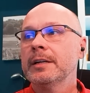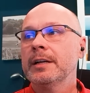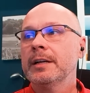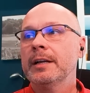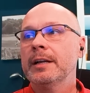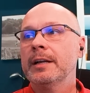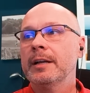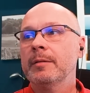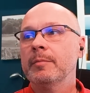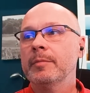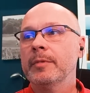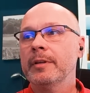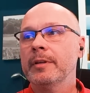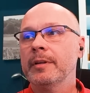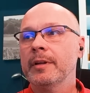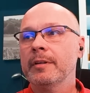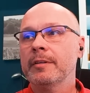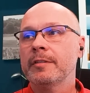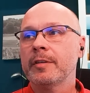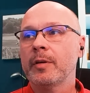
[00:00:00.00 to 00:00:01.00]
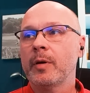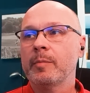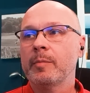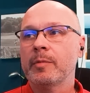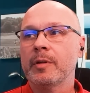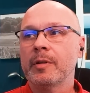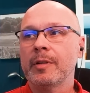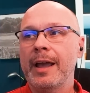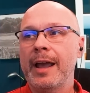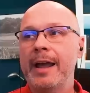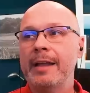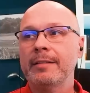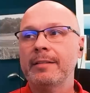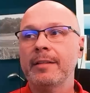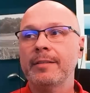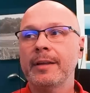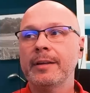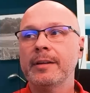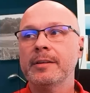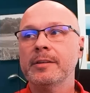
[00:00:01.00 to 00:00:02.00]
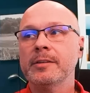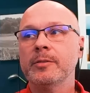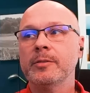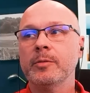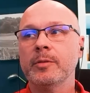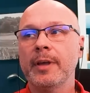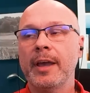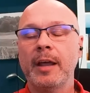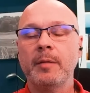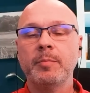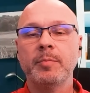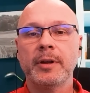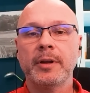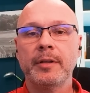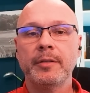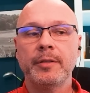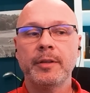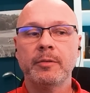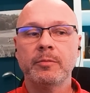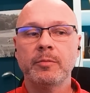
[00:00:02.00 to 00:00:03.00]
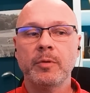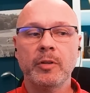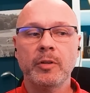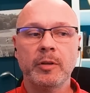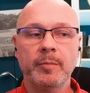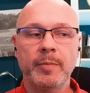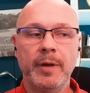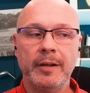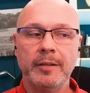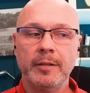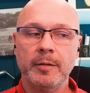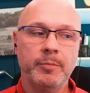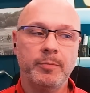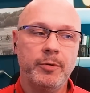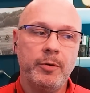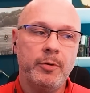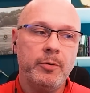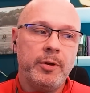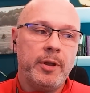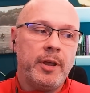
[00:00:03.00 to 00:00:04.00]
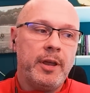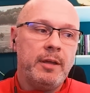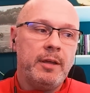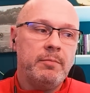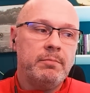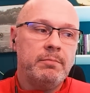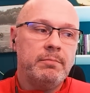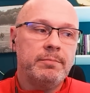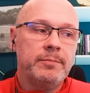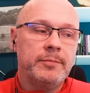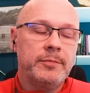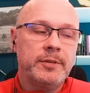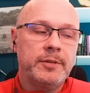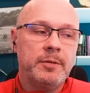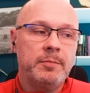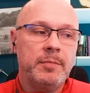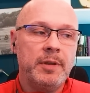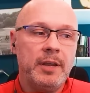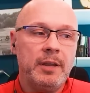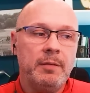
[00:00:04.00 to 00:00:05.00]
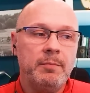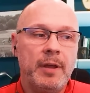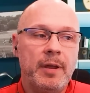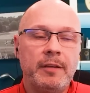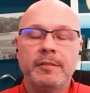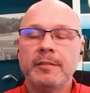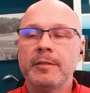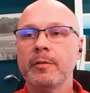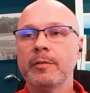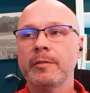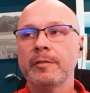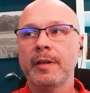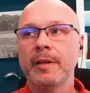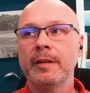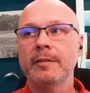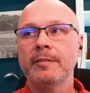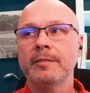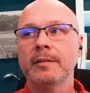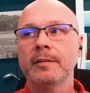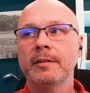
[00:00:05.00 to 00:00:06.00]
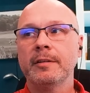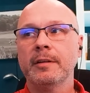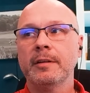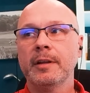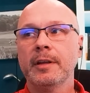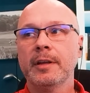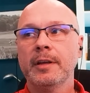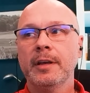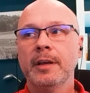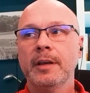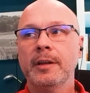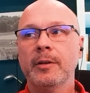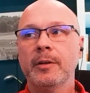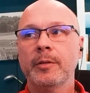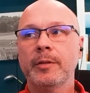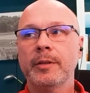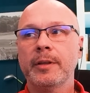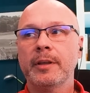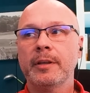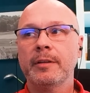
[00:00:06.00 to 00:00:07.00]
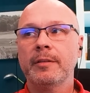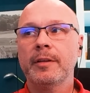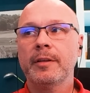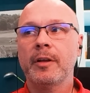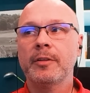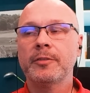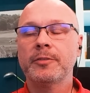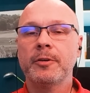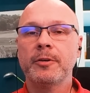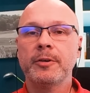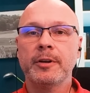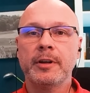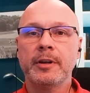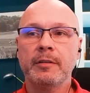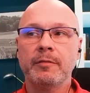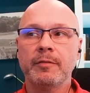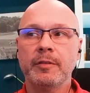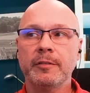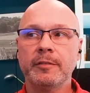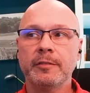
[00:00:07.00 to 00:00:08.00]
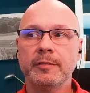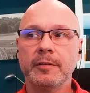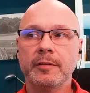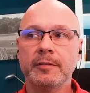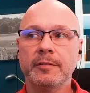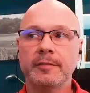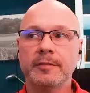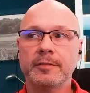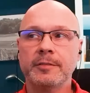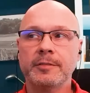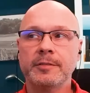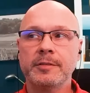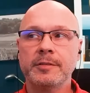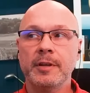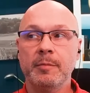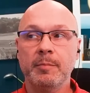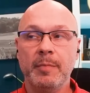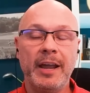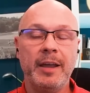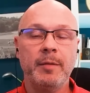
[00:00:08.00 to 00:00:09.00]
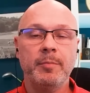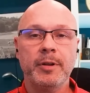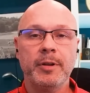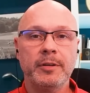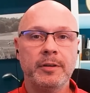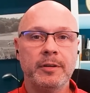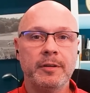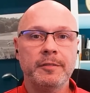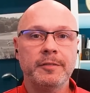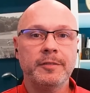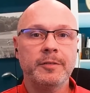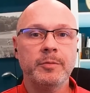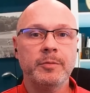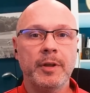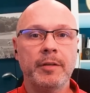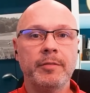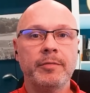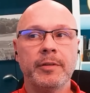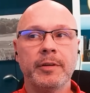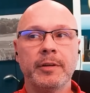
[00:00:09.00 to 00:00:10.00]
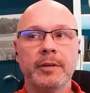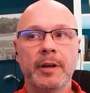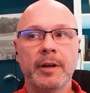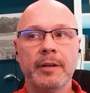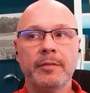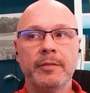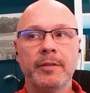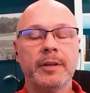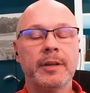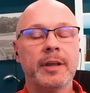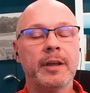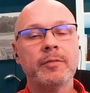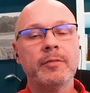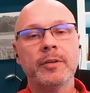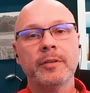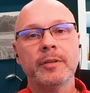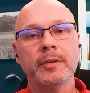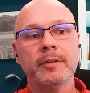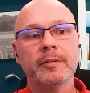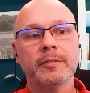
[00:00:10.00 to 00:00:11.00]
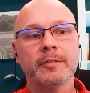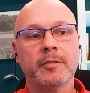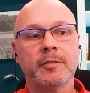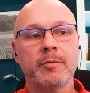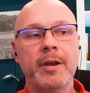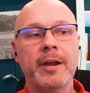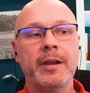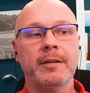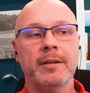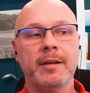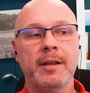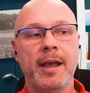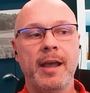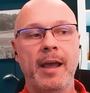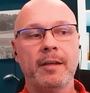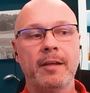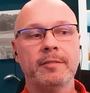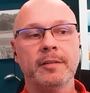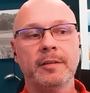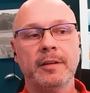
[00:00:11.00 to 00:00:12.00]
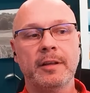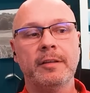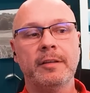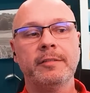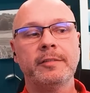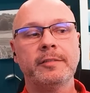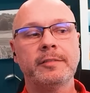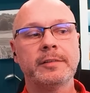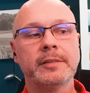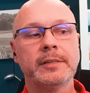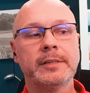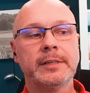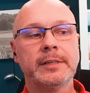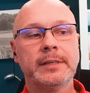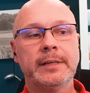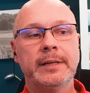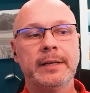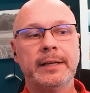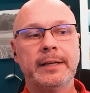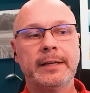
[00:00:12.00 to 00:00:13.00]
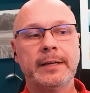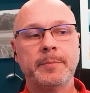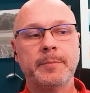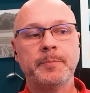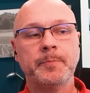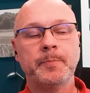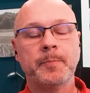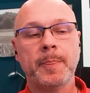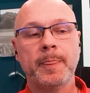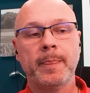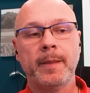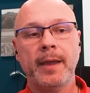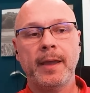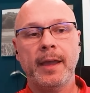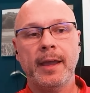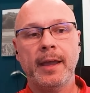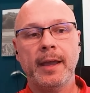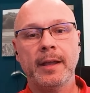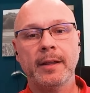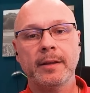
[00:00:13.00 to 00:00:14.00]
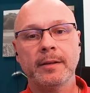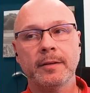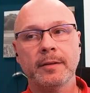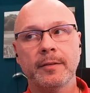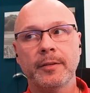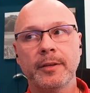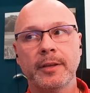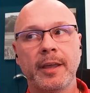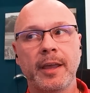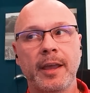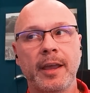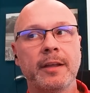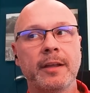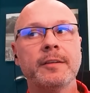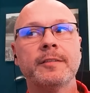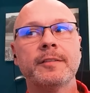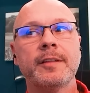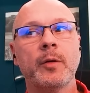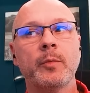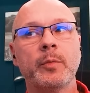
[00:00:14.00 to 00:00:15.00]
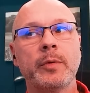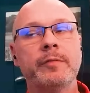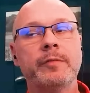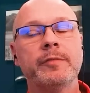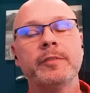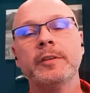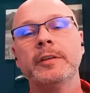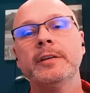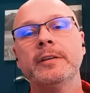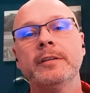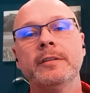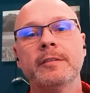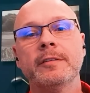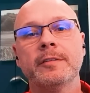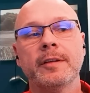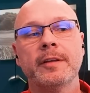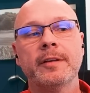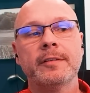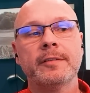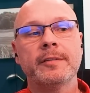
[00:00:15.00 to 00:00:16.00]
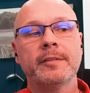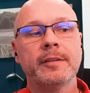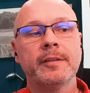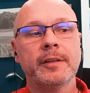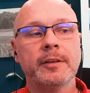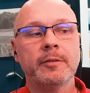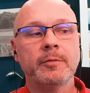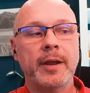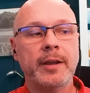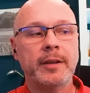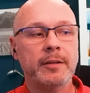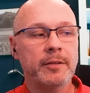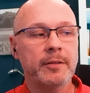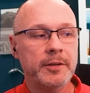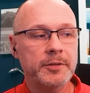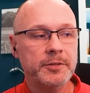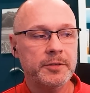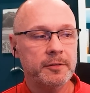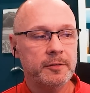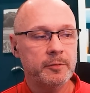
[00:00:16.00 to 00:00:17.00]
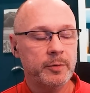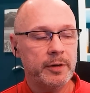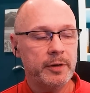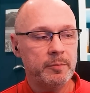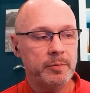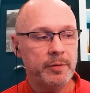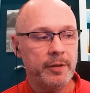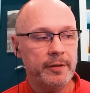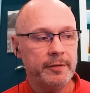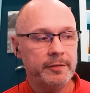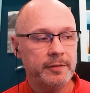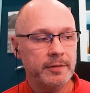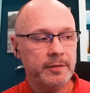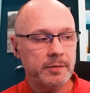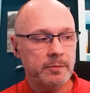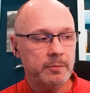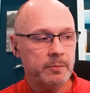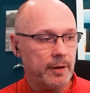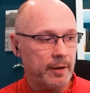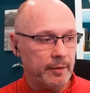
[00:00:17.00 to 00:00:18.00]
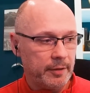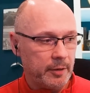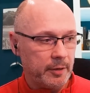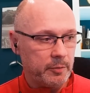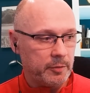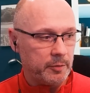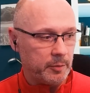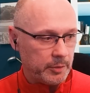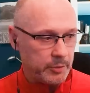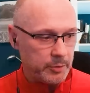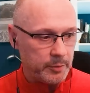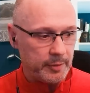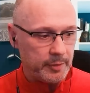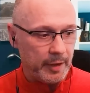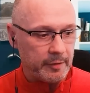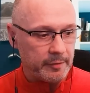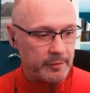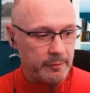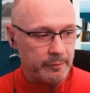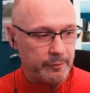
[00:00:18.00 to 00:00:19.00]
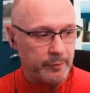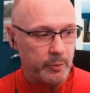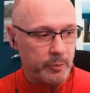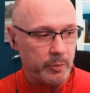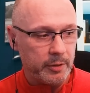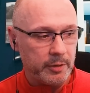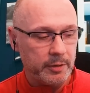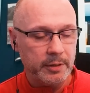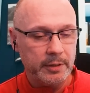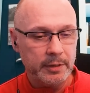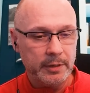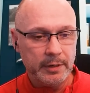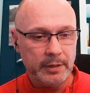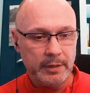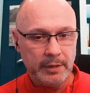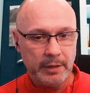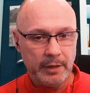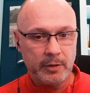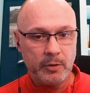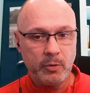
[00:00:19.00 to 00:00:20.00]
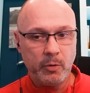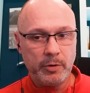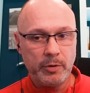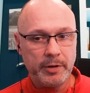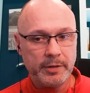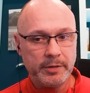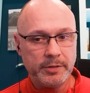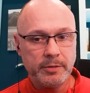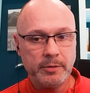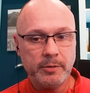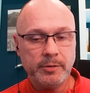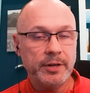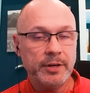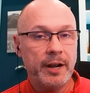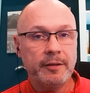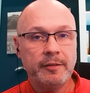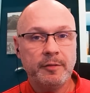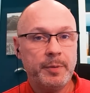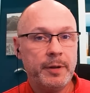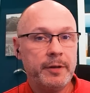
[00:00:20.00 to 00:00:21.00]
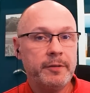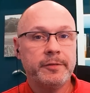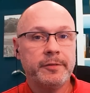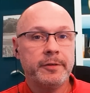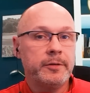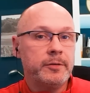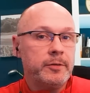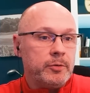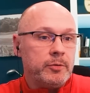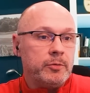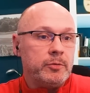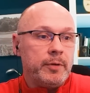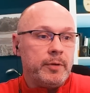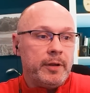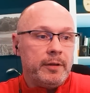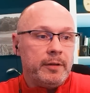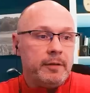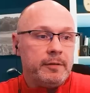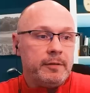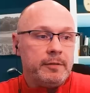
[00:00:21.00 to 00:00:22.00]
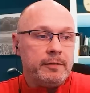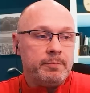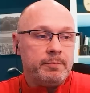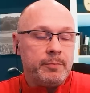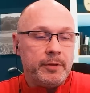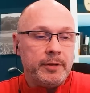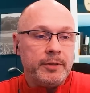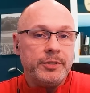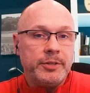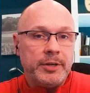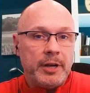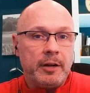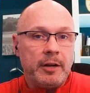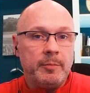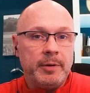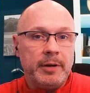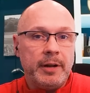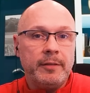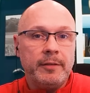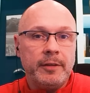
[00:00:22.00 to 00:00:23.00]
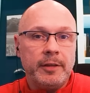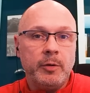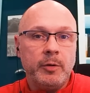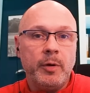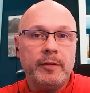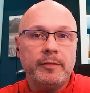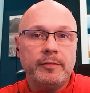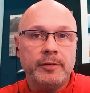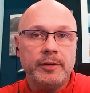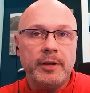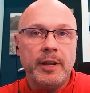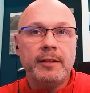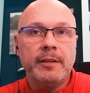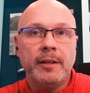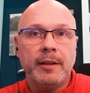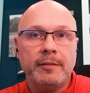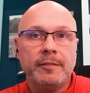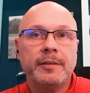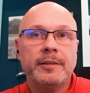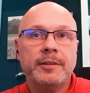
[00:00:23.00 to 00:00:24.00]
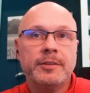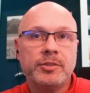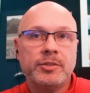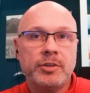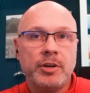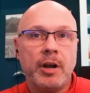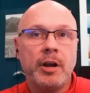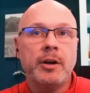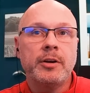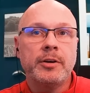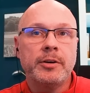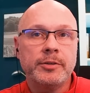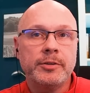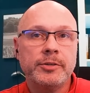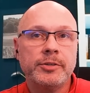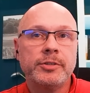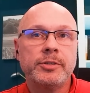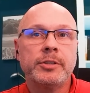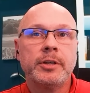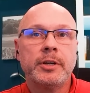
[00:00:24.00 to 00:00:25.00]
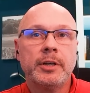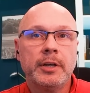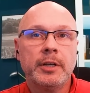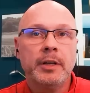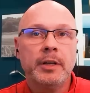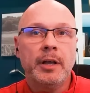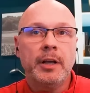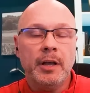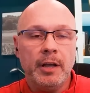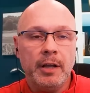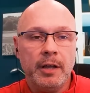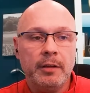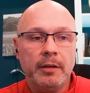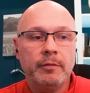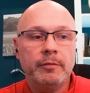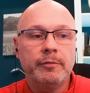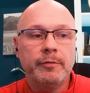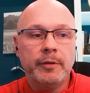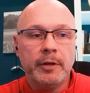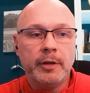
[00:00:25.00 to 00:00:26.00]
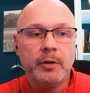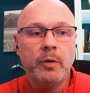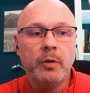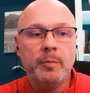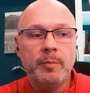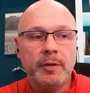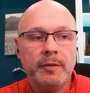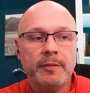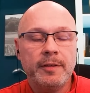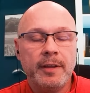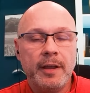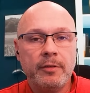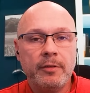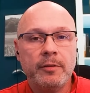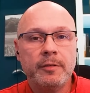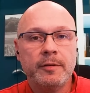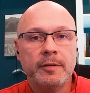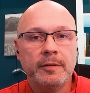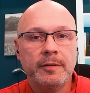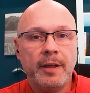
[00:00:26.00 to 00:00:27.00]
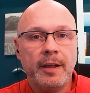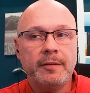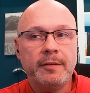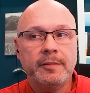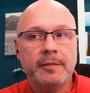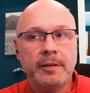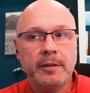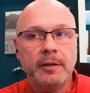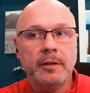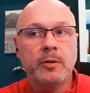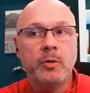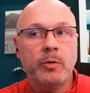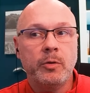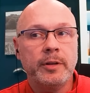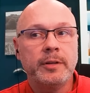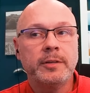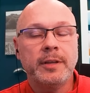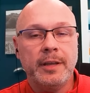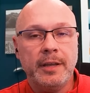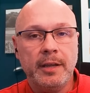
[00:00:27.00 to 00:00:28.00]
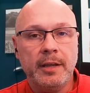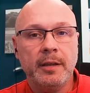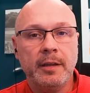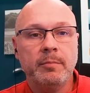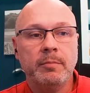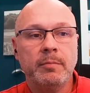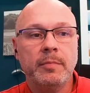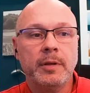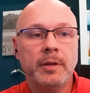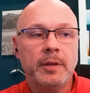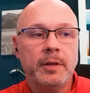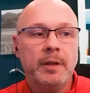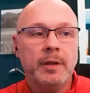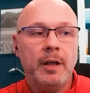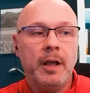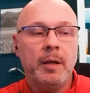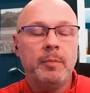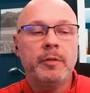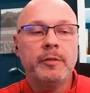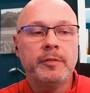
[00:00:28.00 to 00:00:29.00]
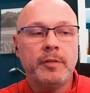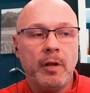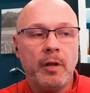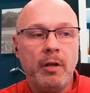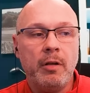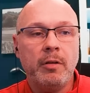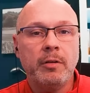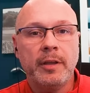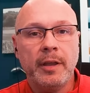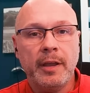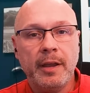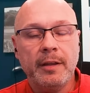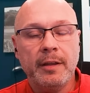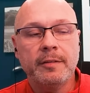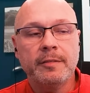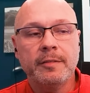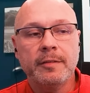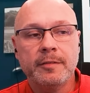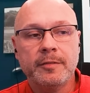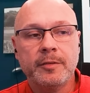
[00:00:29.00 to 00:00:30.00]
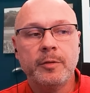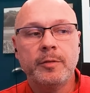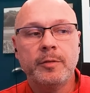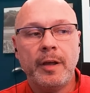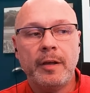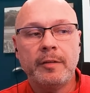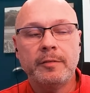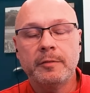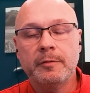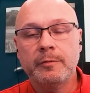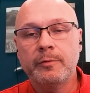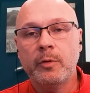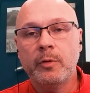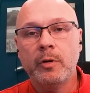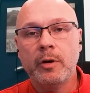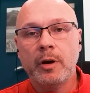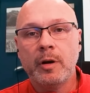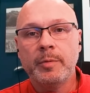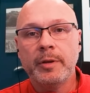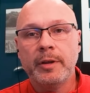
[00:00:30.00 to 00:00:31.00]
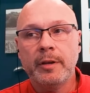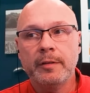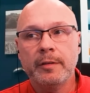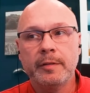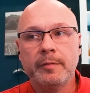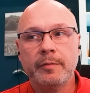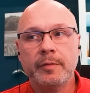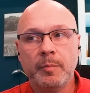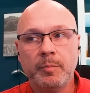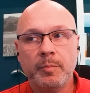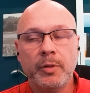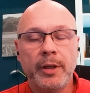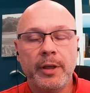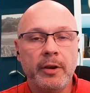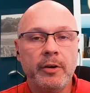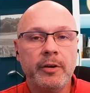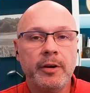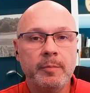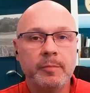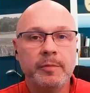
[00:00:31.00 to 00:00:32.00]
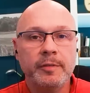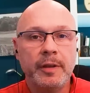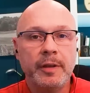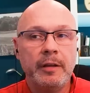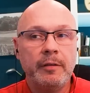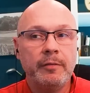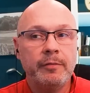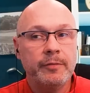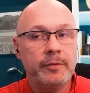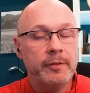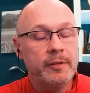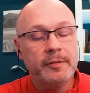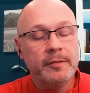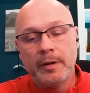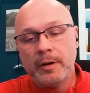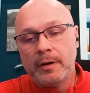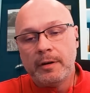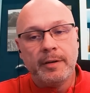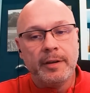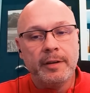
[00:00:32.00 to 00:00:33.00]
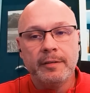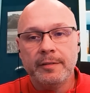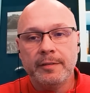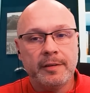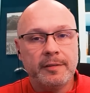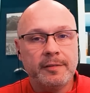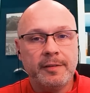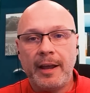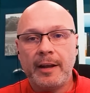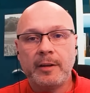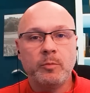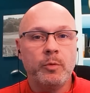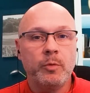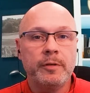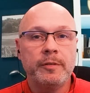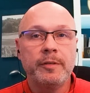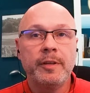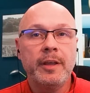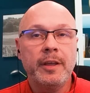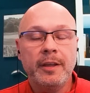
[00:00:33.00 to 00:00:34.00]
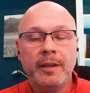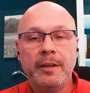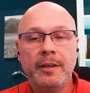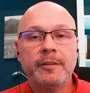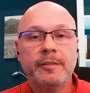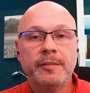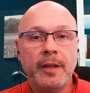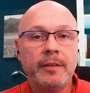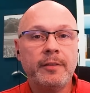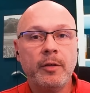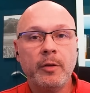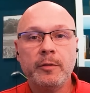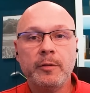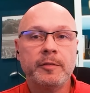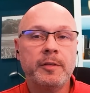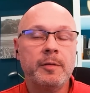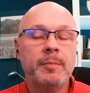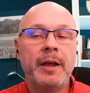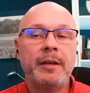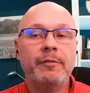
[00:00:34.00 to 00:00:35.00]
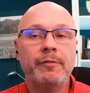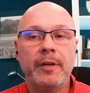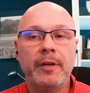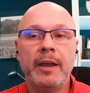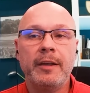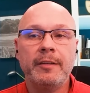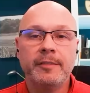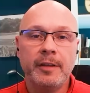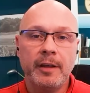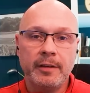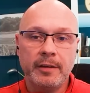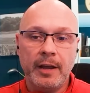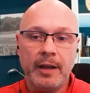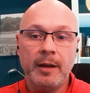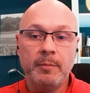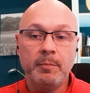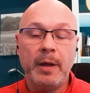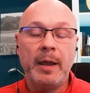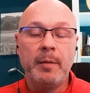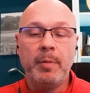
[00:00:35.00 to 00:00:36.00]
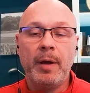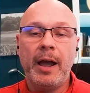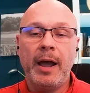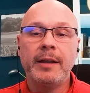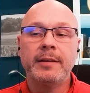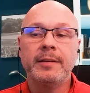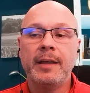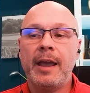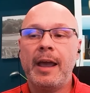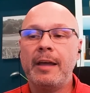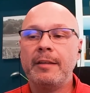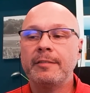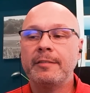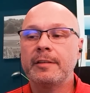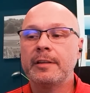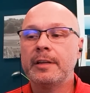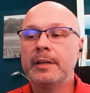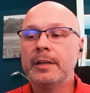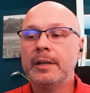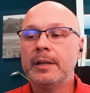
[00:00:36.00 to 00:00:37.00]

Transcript: And so I'm glad that they didn't do that, but I think rolling back the pro game to me makes no sense. And, the alternative is, in my opinion, is do nothing. I think everything is great as it is. And the gains that we've seen since the regulations went in place in, I think it was 2004, according to John Spitzer, who is the gentleman at the USGA that's in charge of equipment standards and testing, according to him, almost all gains since 2004 because of the player himself. These are his exact words. He said those to my face on my podcast.